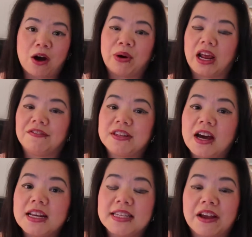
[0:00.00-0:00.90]
Now, what I've
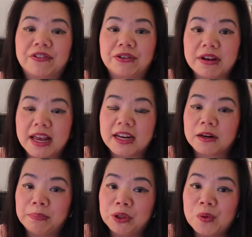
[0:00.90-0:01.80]
done is I've created
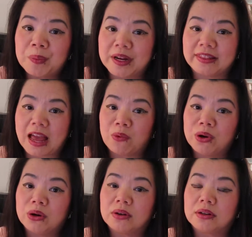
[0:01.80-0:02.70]
a blueprint that
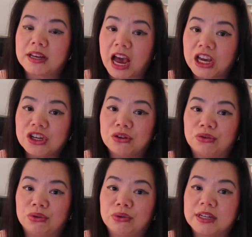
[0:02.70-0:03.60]
will guide you
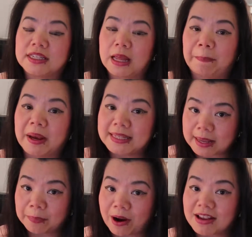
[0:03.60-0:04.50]
through a
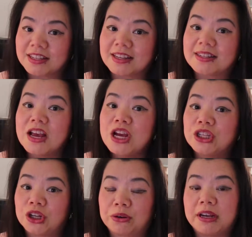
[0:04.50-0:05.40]
step-by-step process
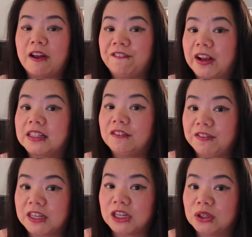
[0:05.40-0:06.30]
to create effective
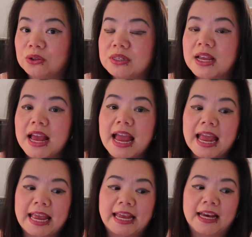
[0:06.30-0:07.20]
videos
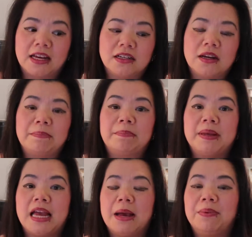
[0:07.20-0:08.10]
and
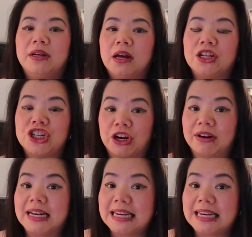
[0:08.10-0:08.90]
be able to generate